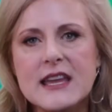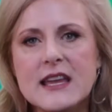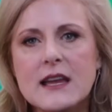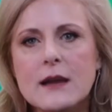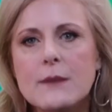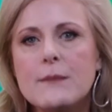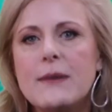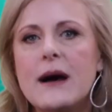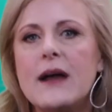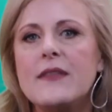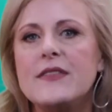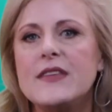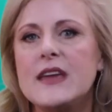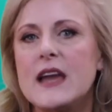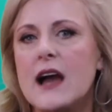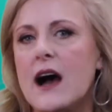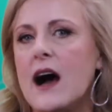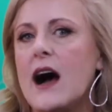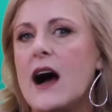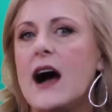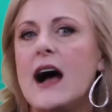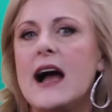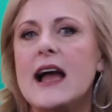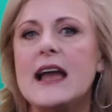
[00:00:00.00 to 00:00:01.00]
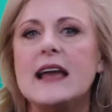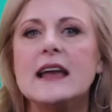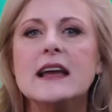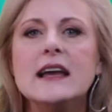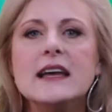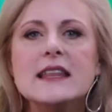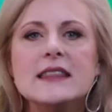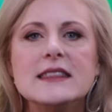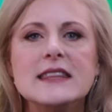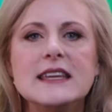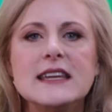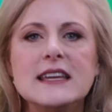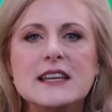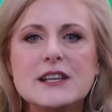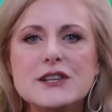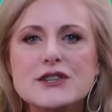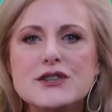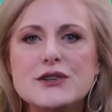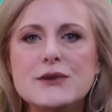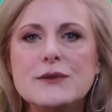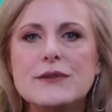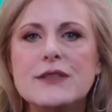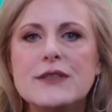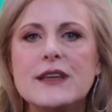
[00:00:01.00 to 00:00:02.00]
about the I, the
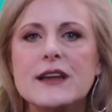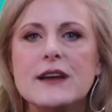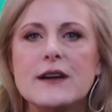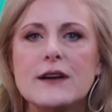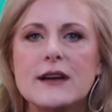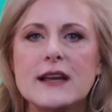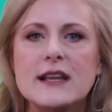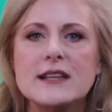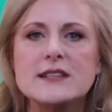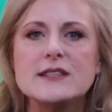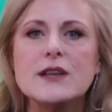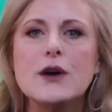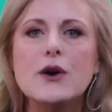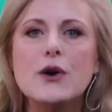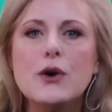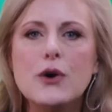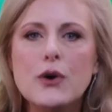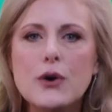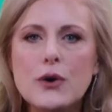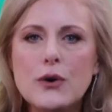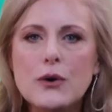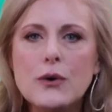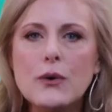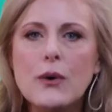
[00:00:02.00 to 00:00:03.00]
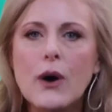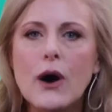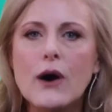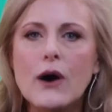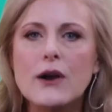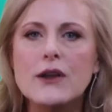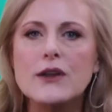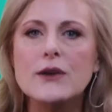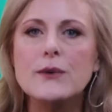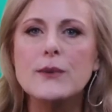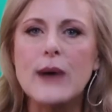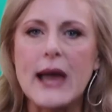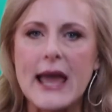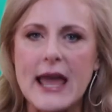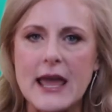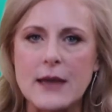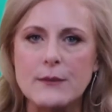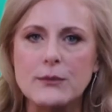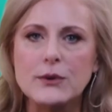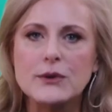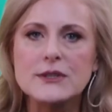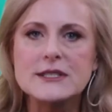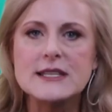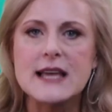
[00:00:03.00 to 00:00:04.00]
issue there is who are you
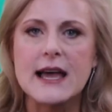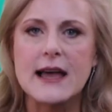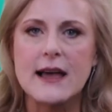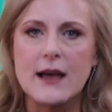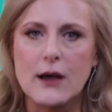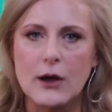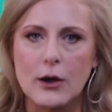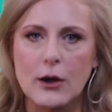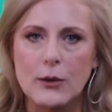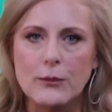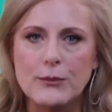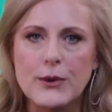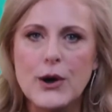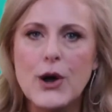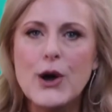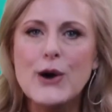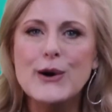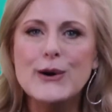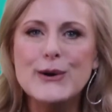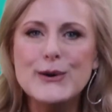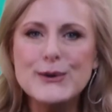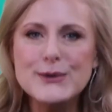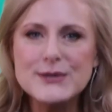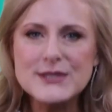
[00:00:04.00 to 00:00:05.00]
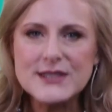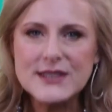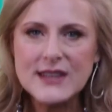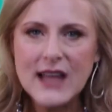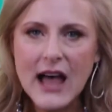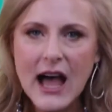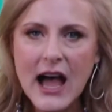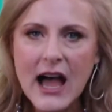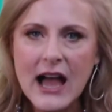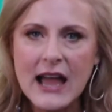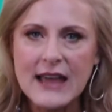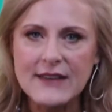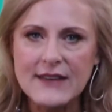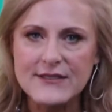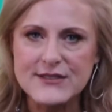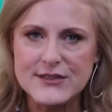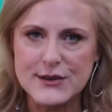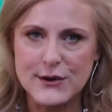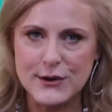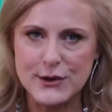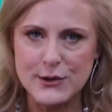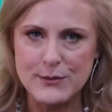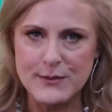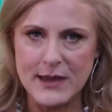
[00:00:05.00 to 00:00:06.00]
able to help? Whose lives are
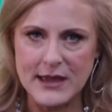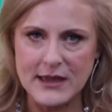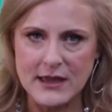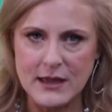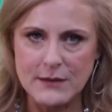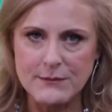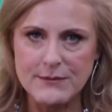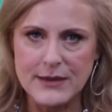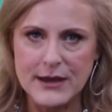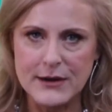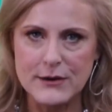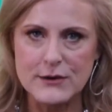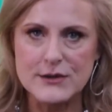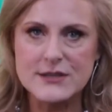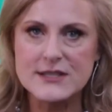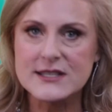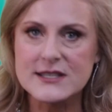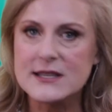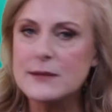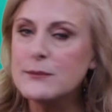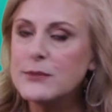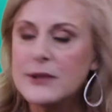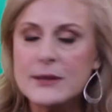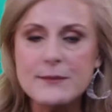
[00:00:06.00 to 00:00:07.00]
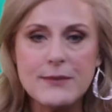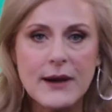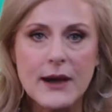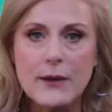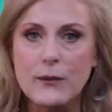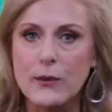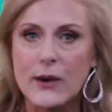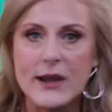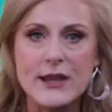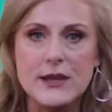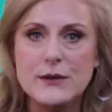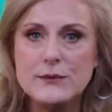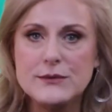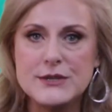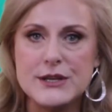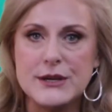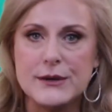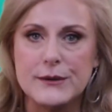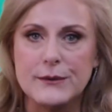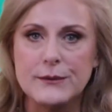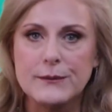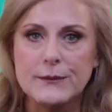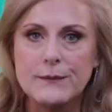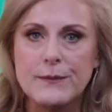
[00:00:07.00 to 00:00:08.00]
you making better simply by what you
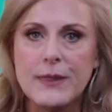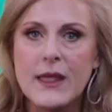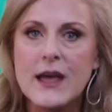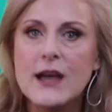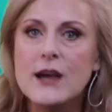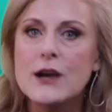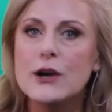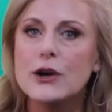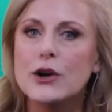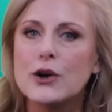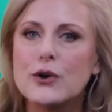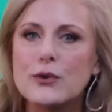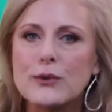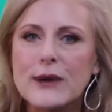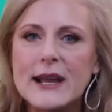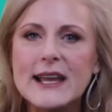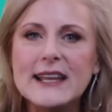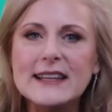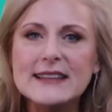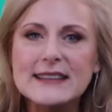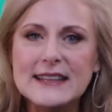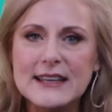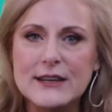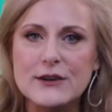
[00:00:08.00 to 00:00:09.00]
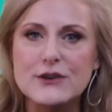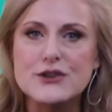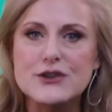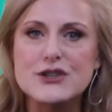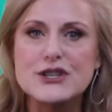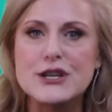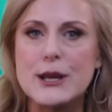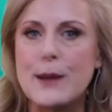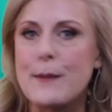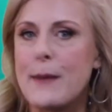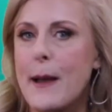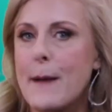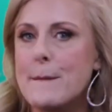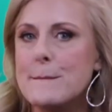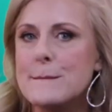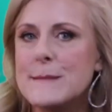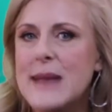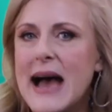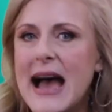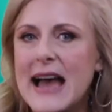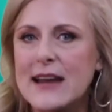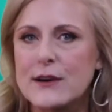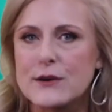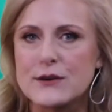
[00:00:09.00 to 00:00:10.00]
do? Great leadership
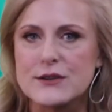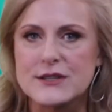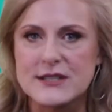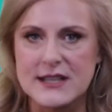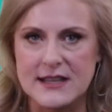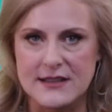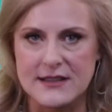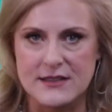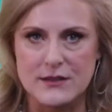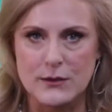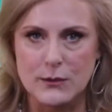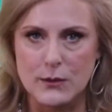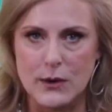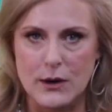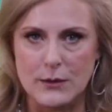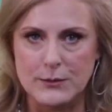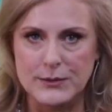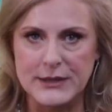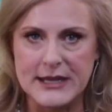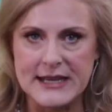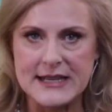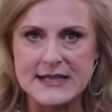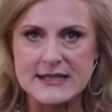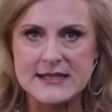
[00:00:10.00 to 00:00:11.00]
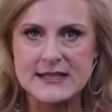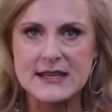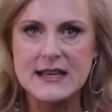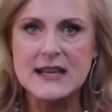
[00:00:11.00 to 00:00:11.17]
matters in the workplace.